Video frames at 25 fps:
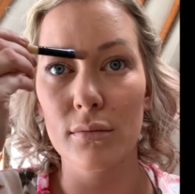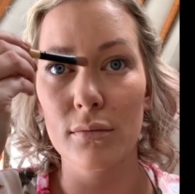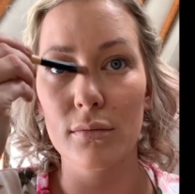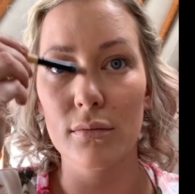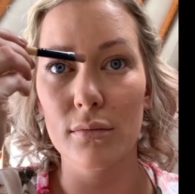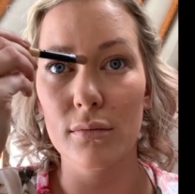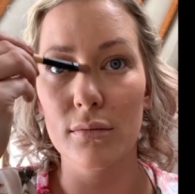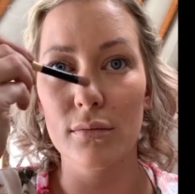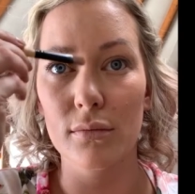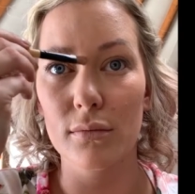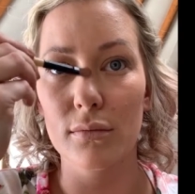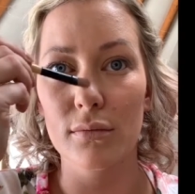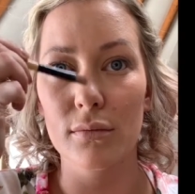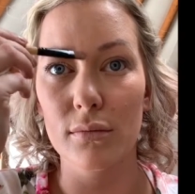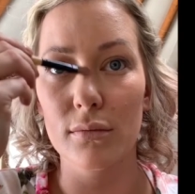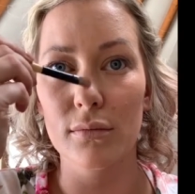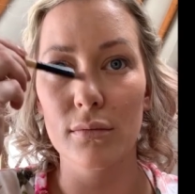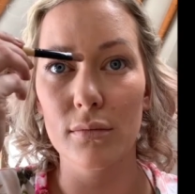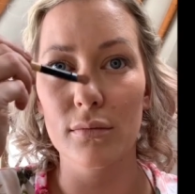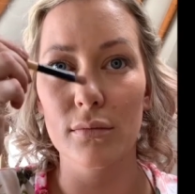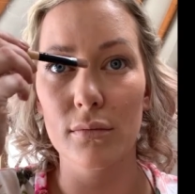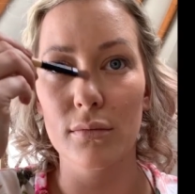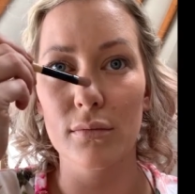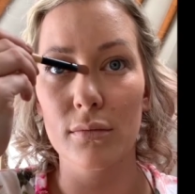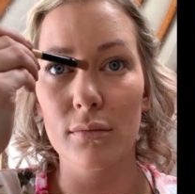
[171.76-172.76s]
Then down
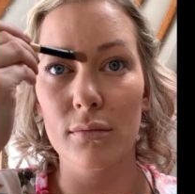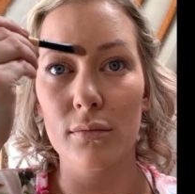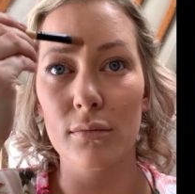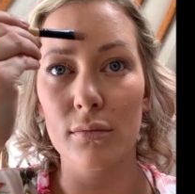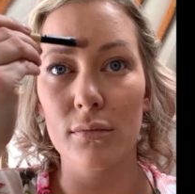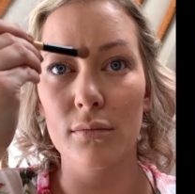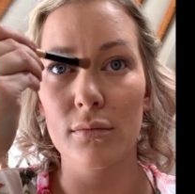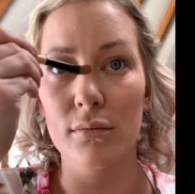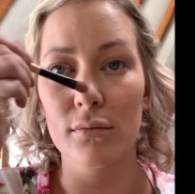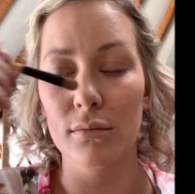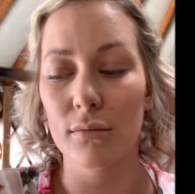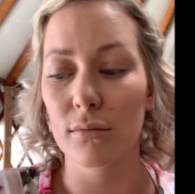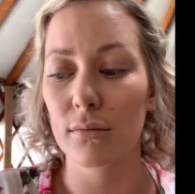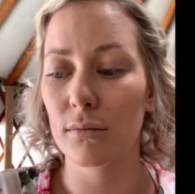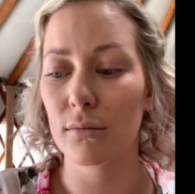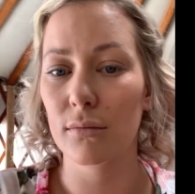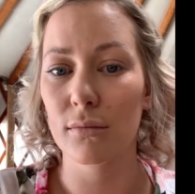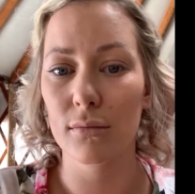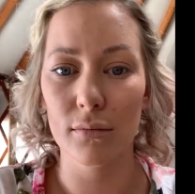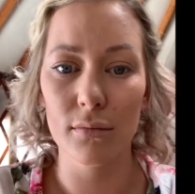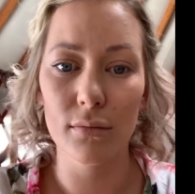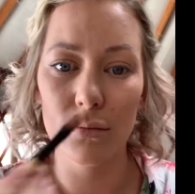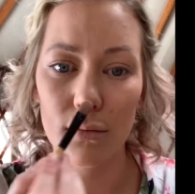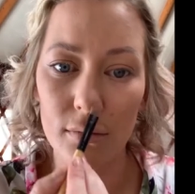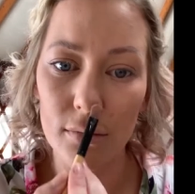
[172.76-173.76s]
onto my nose,
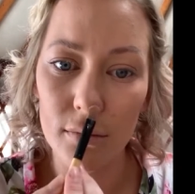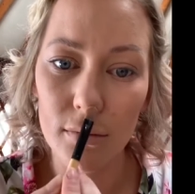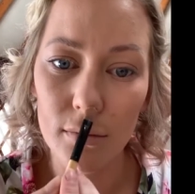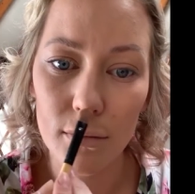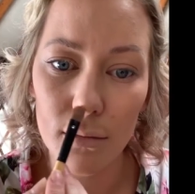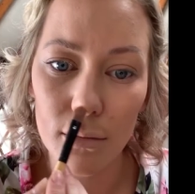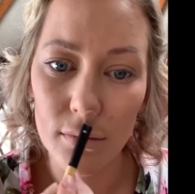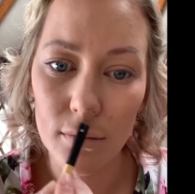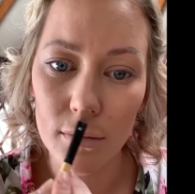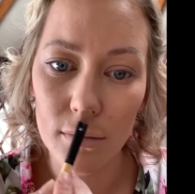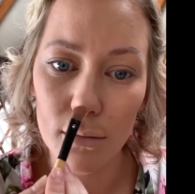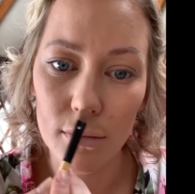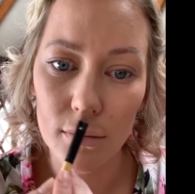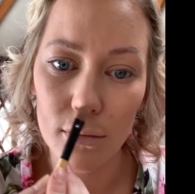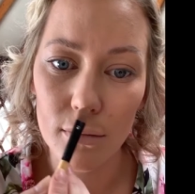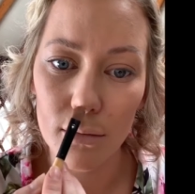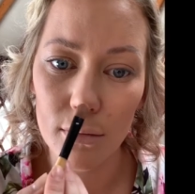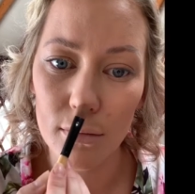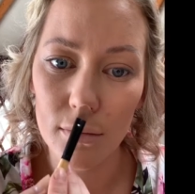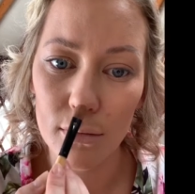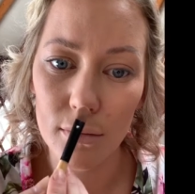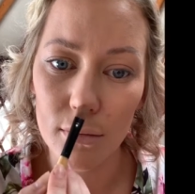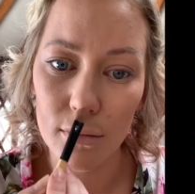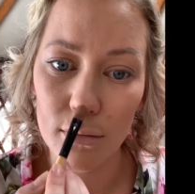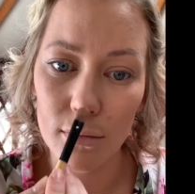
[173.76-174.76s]
a little bit at the
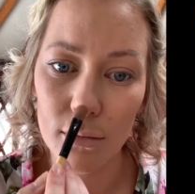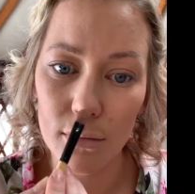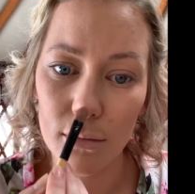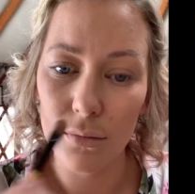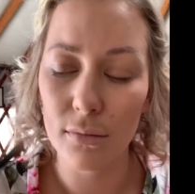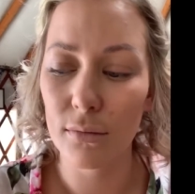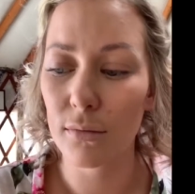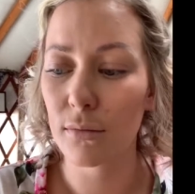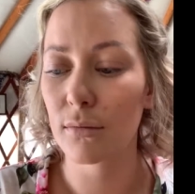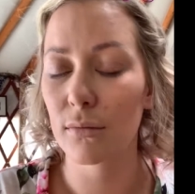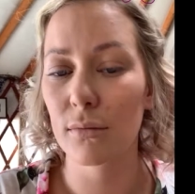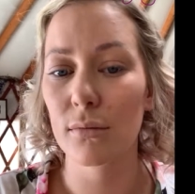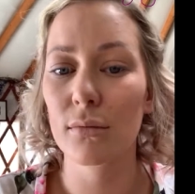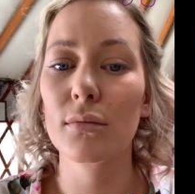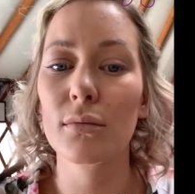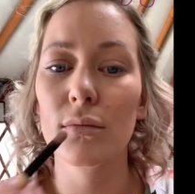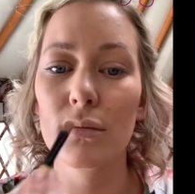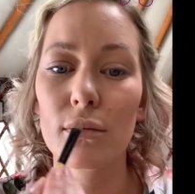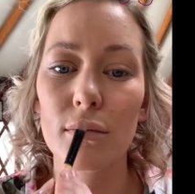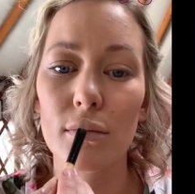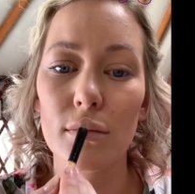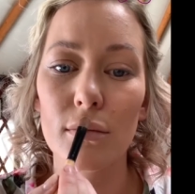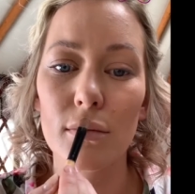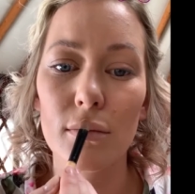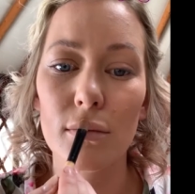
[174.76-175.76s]
end, and of
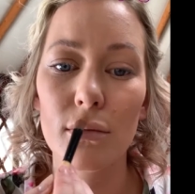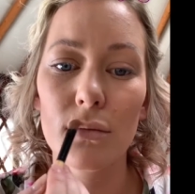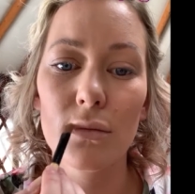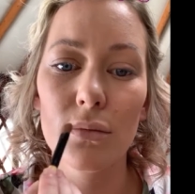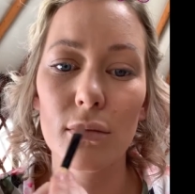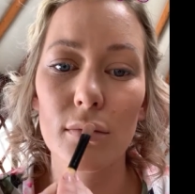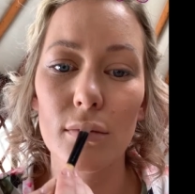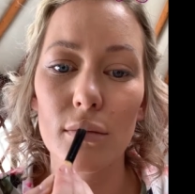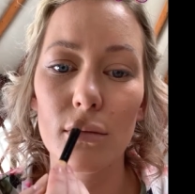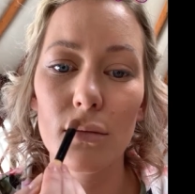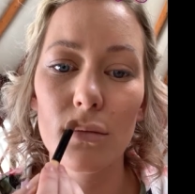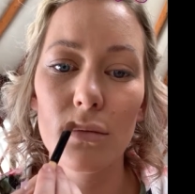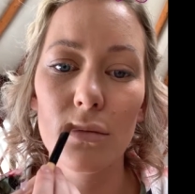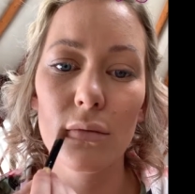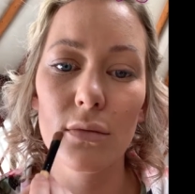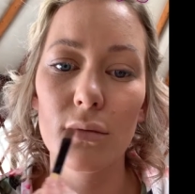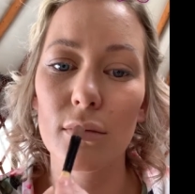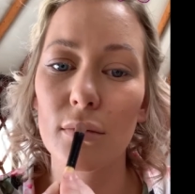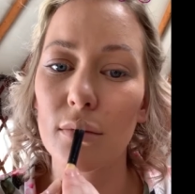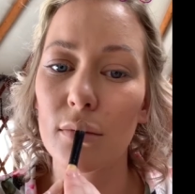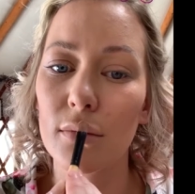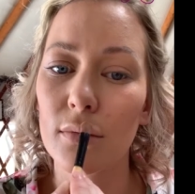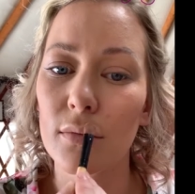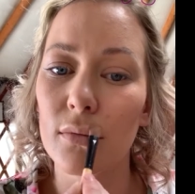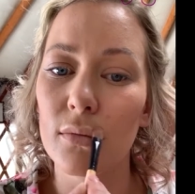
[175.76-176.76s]
course my
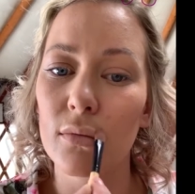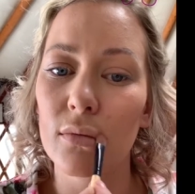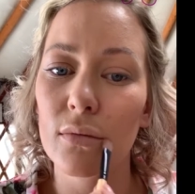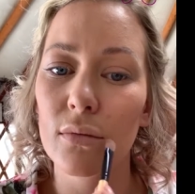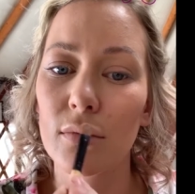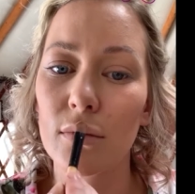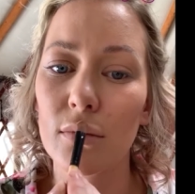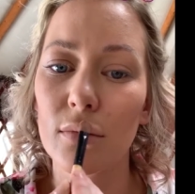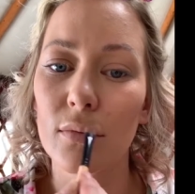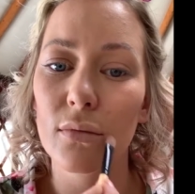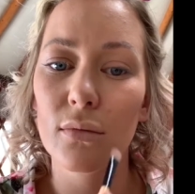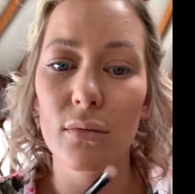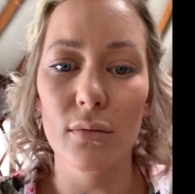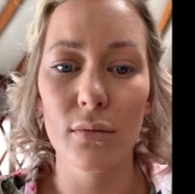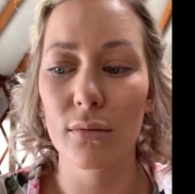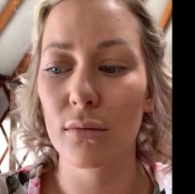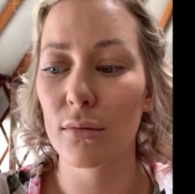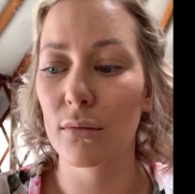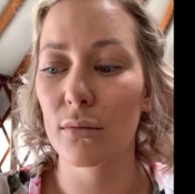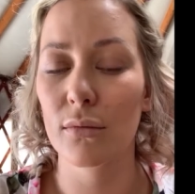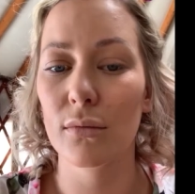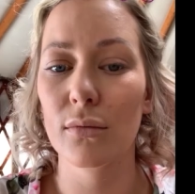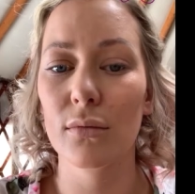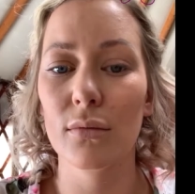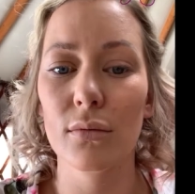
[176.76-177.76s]
favorite, around the
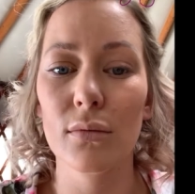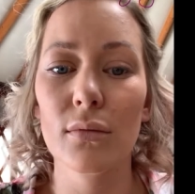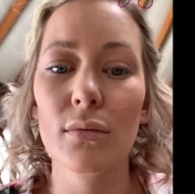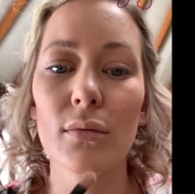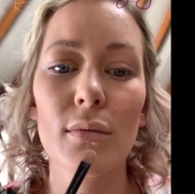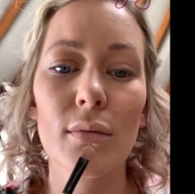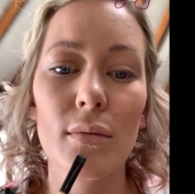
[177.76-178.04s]
lips.